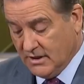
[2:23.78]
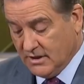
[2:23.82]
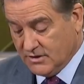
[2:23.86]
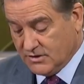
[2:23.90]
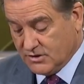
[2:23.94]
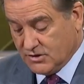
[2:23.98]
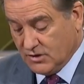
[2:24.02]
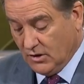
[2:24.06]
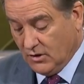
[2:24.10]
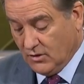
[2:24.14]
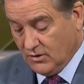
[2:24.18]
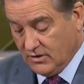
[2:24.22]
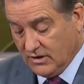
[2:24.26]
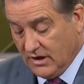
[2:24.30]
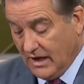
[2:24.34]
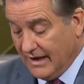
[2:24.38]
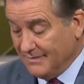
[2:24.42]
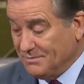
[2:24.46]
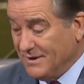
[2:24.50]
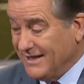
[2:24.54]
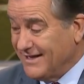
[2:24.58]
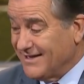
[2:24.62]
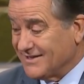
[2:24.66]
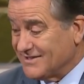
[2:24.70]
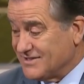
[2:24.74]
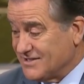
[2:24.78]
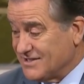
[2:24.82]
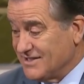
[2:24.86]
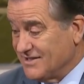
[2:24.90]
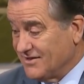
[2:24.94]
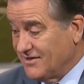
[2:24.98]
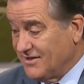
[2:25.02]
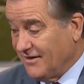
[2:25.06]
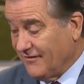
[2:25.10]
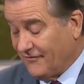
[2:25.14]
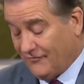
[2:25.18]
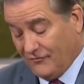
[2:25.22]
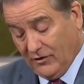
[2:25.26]
Okay. So not because
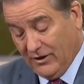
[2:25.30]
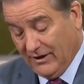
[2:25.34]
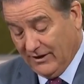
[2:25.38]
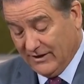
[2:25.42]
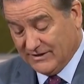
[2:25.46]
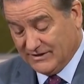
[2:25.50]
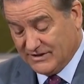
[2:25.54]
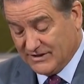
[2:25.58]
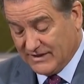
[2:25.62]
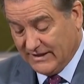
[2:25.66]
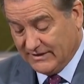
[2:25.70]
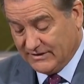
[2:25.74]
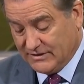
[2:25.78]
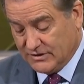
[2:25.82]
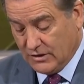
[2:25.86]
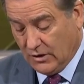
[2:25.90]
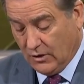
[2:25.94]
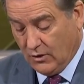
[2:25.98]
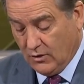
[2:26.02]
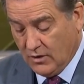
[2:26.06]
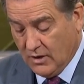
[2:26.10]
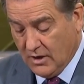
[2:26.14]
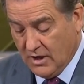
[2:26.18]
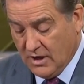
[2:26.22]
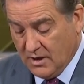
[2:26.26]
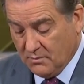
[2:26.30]
Cynthia Freeland said so,